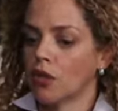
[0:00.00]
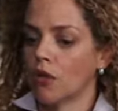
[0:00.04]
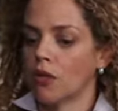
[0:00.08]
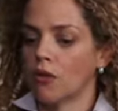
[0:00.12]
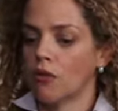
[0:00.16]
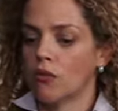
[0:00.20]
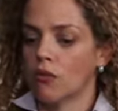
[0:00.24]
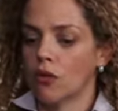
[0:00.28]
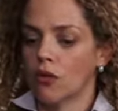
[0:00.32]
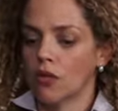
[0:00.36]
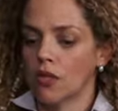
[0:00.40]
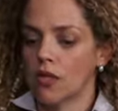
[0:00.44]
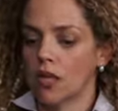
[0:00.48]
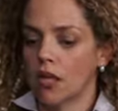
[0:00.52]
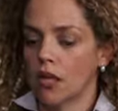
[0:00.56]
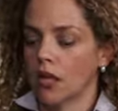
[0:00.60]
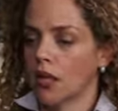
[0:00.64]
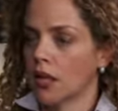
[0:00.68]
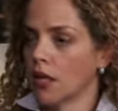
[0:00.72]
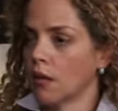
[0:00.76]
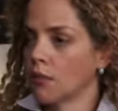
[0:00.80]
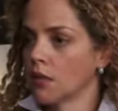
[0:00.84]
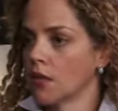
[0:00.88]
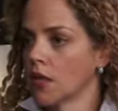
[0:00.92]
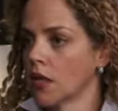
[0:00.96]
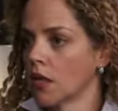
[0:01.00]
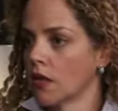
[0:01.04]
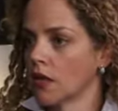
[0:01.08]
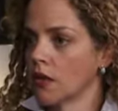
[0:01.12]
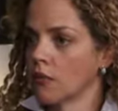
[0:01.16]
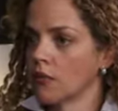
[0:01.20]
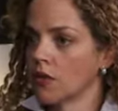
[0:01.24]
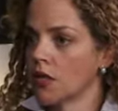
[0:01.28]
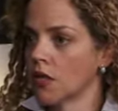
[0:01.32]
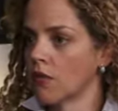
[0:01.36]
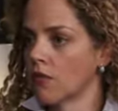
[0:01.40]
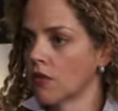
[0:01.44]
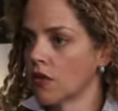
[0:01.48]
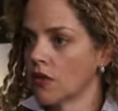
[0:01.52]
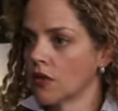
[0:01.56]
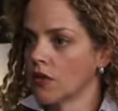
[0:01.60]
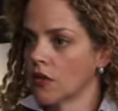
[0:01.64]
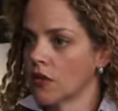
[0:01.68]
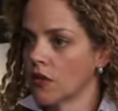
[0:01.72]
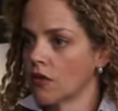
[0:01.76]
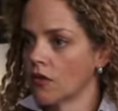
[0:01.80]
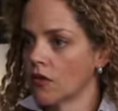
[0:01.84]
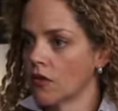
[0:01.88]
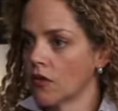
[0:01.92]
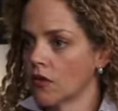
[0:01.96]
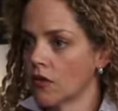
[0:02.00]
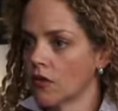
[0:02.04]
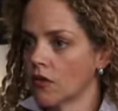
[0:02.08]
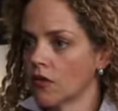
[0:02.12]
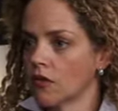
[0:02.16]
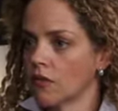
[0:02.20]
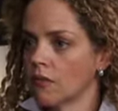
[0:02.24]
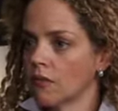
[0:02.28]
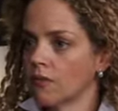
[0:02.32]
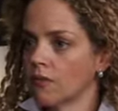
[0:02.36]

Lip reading: cross-selling and upselling them different services.